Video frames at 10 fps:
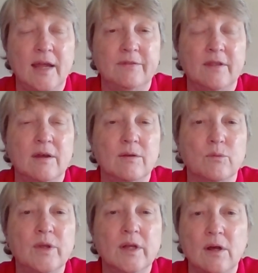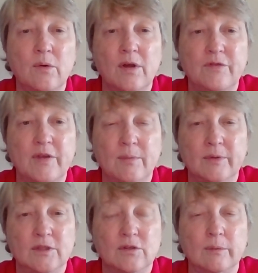at the real OFA when
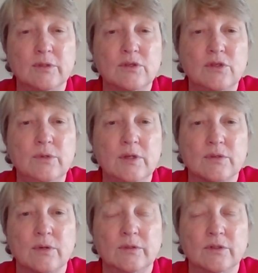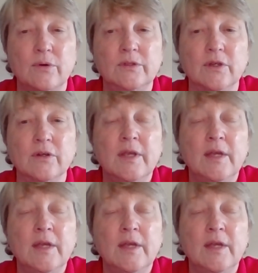the dog was 2 years old or older,